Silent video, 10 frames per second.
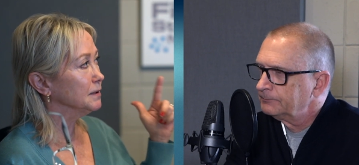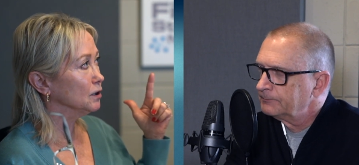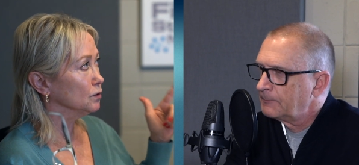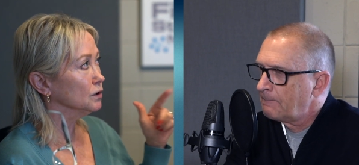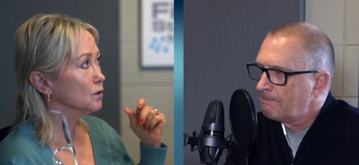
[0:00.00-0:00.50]

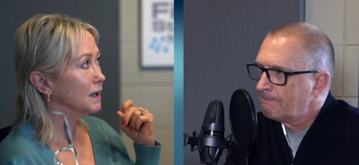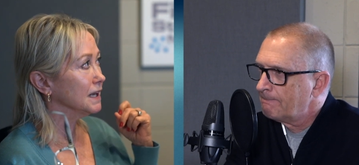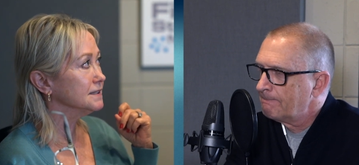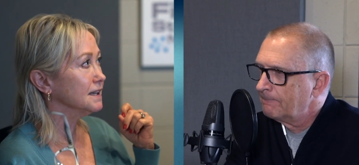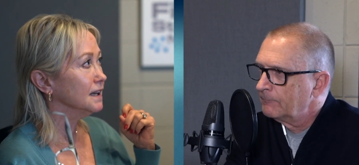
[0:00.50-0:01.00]
Speaker 1: bit earlier what
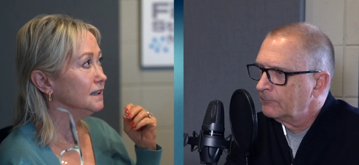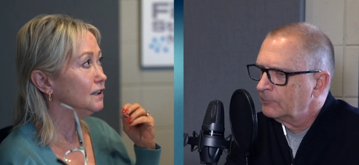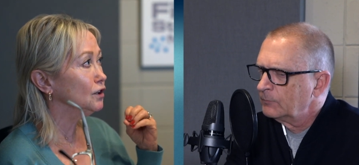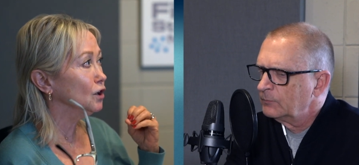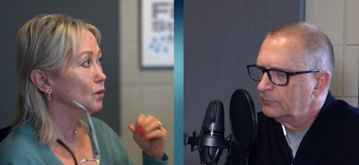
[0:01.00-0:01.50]
I said,
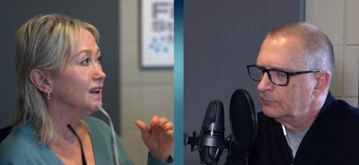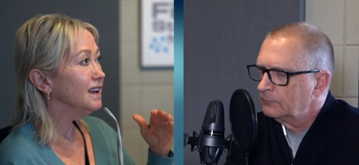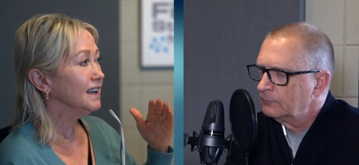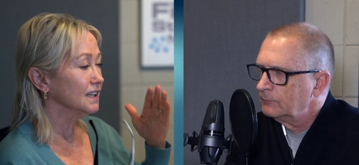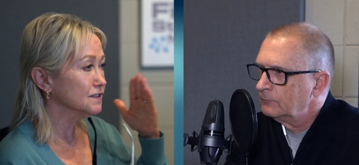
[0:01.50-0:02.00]
you know,
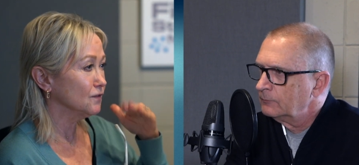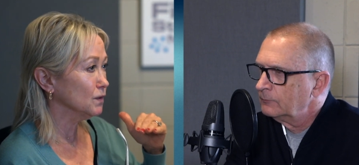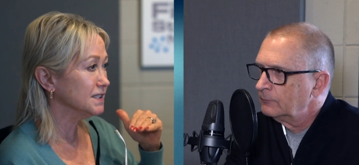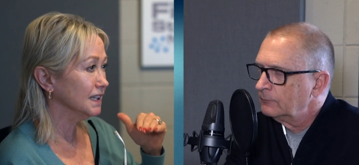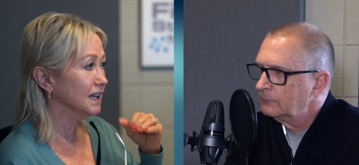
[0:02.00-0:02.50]
it's
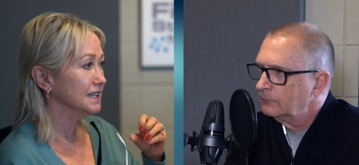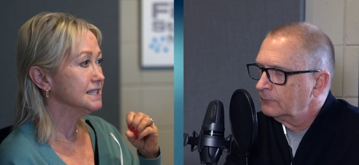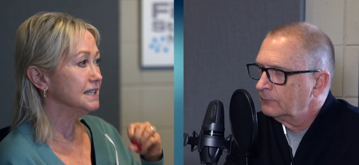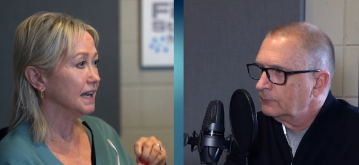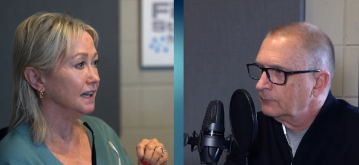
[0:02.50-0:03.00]
focusing on
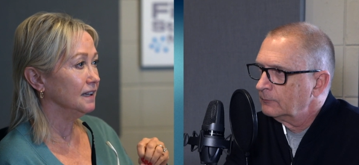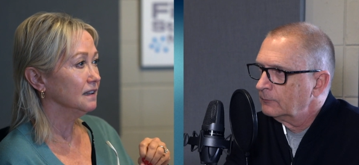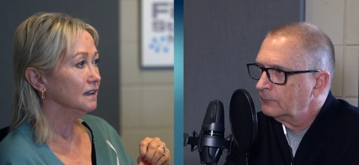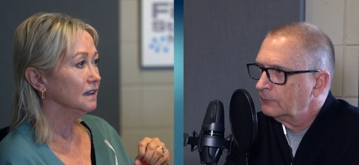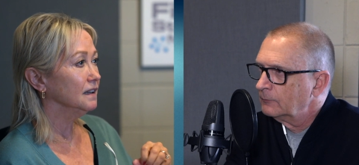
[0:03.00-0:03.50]
today.
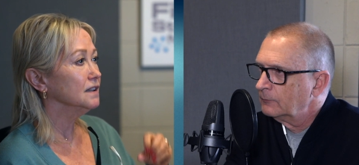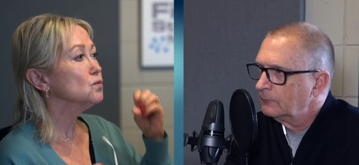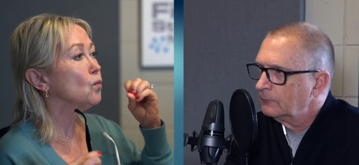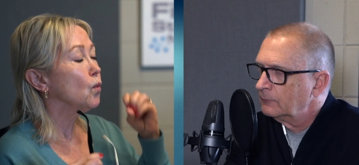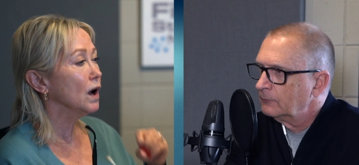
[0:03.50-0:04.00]

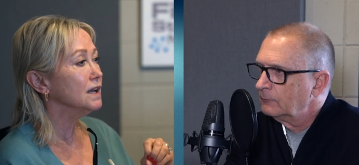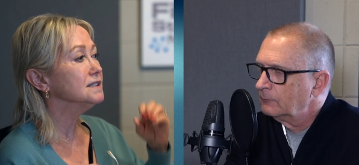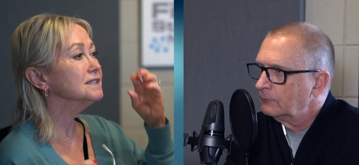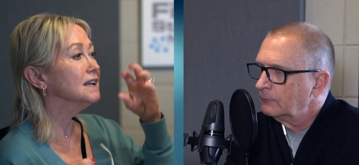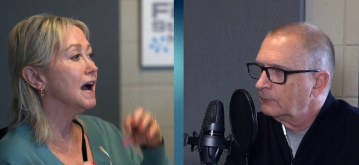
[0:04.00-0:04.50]
It's what
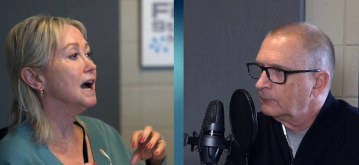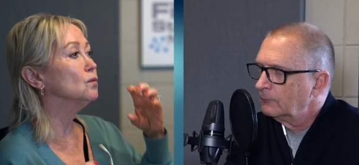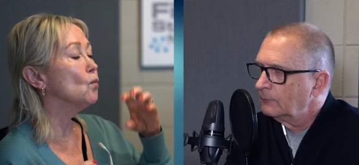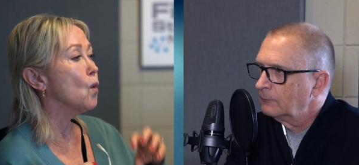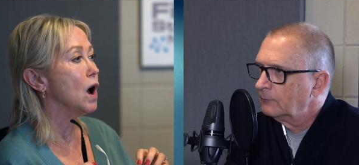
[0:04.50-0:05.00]
does
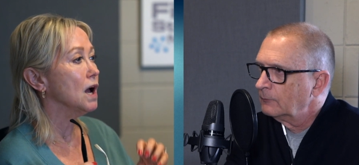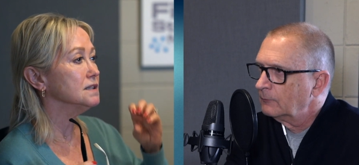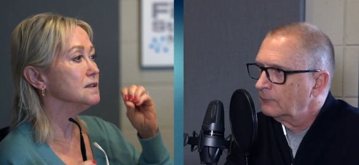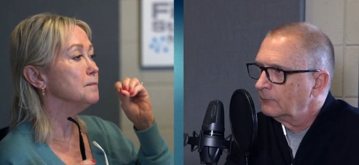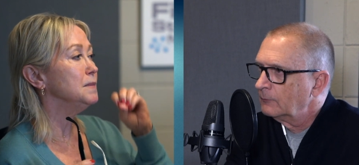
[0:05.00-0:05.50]
God
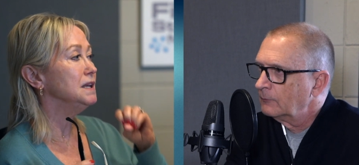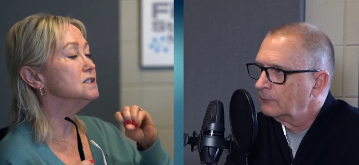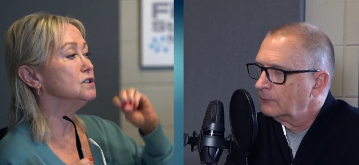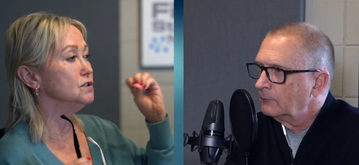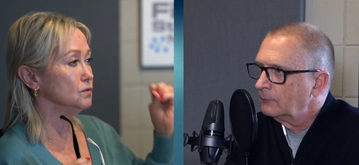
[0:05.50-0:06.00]
want
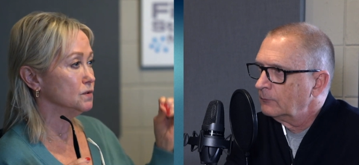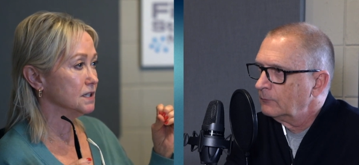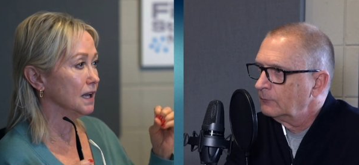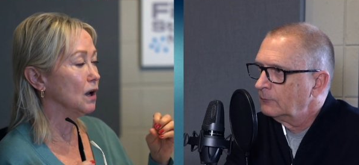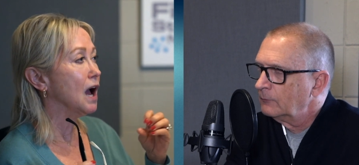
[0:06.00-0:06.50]
me to do
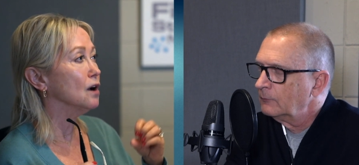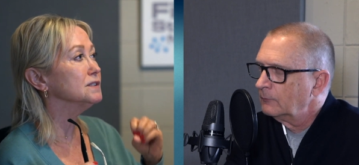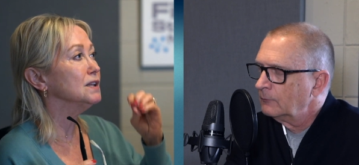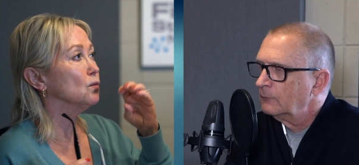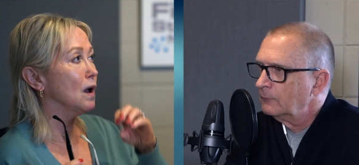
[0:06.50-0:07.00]
today? How
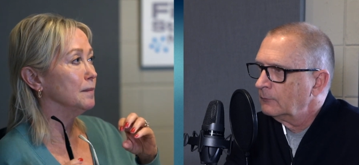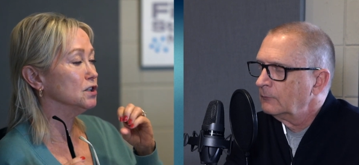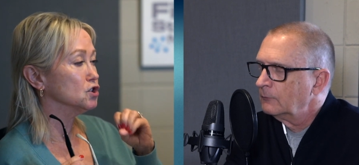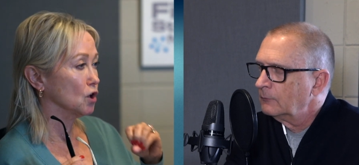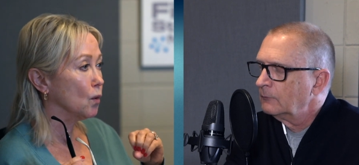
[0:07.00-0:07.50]
does He want me
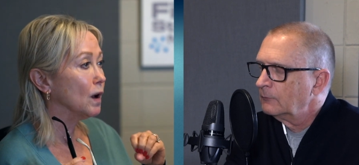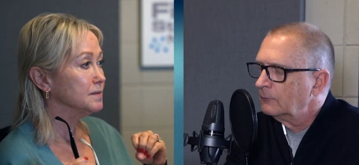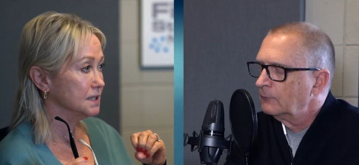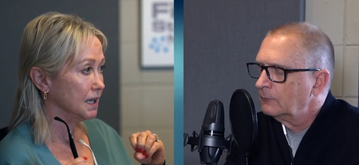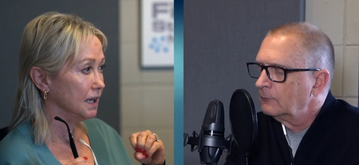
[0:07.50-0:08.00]
to show
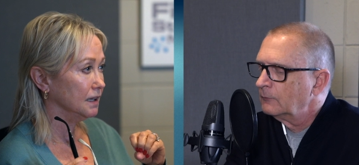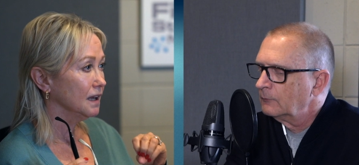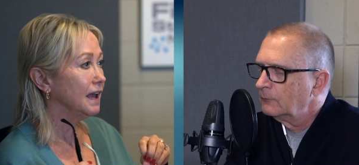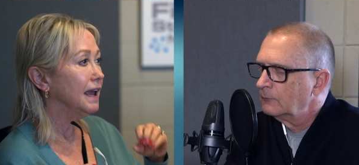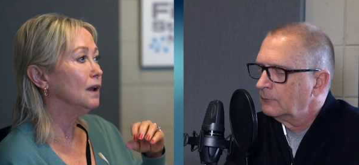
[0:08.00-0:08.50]
up today?
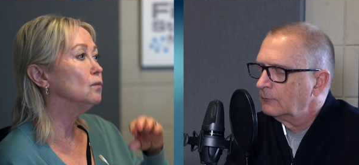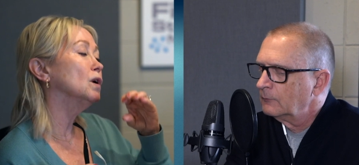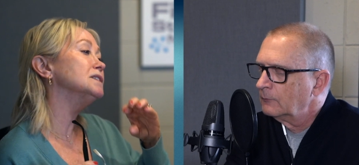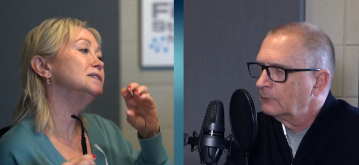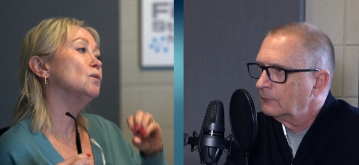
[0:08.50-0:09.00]
And
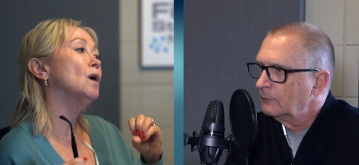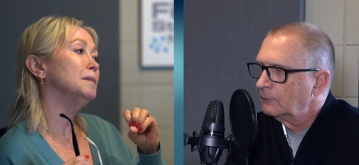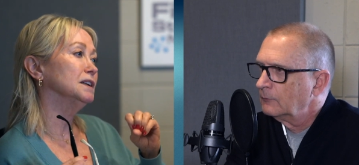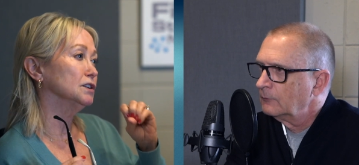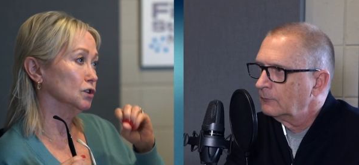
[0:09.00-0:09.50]
what does He
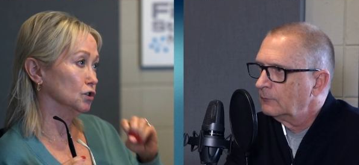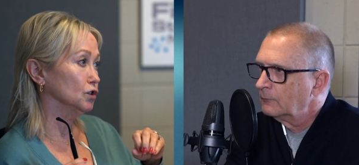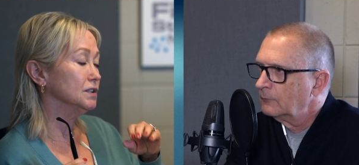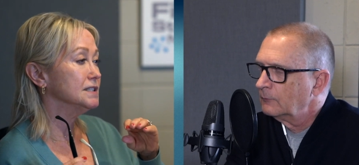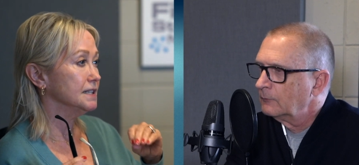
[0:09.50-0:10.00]
want me to
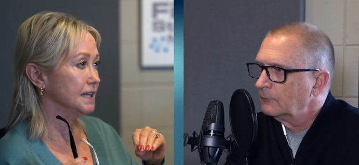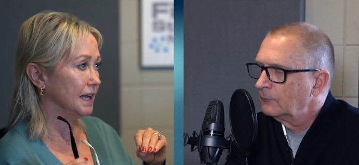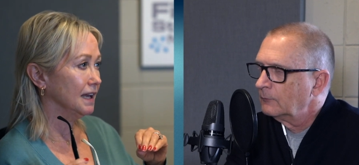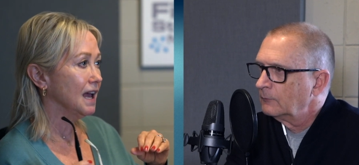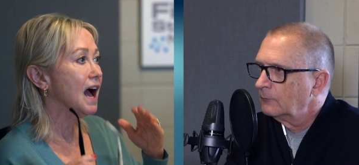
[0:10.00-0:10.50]
learn
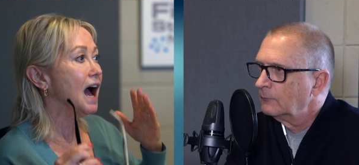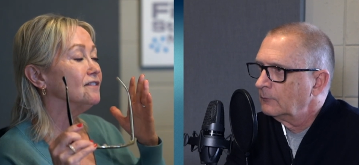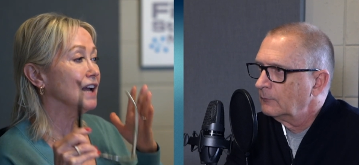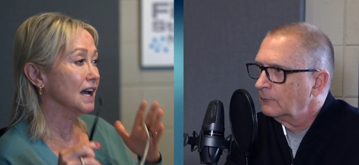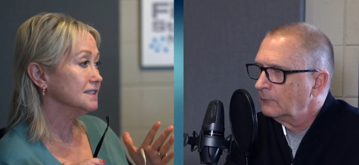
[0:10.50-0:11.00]
today?
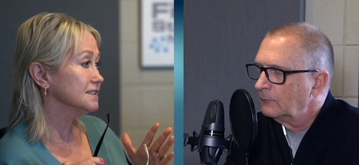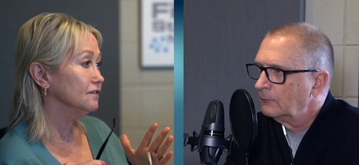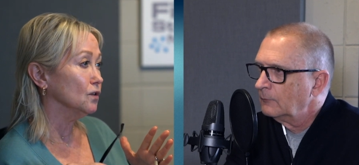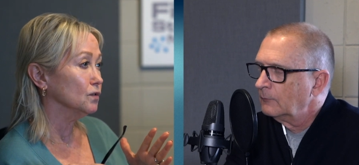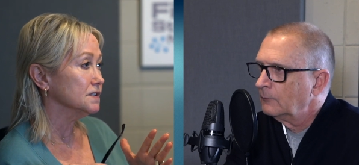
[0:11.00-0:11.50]
I've got to
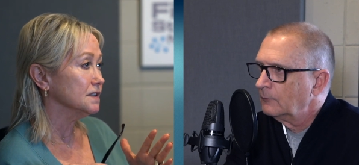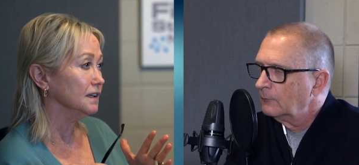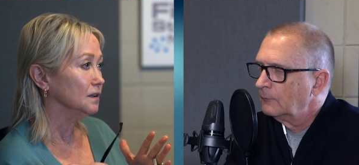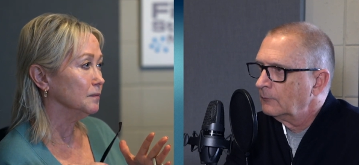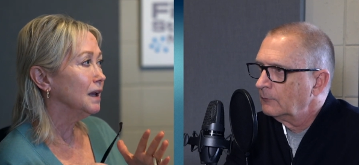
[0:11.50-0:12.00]
stay focused
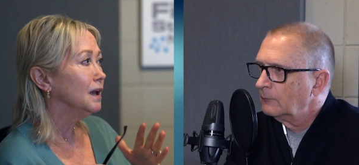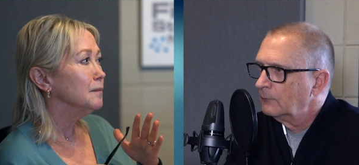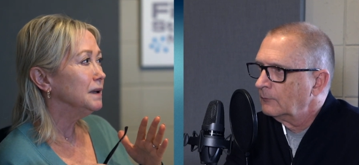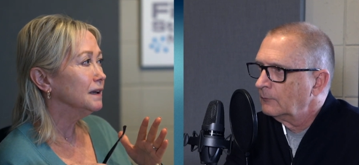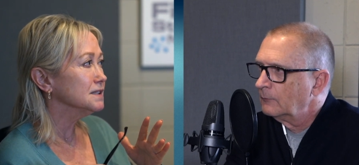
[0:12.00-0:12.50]
on Him
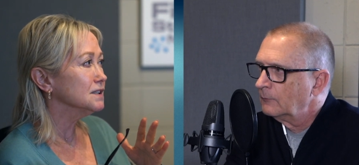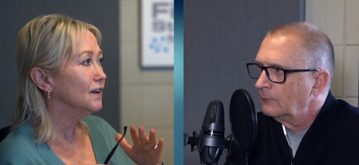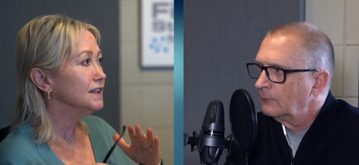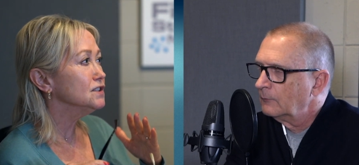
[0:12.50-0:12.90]
because if I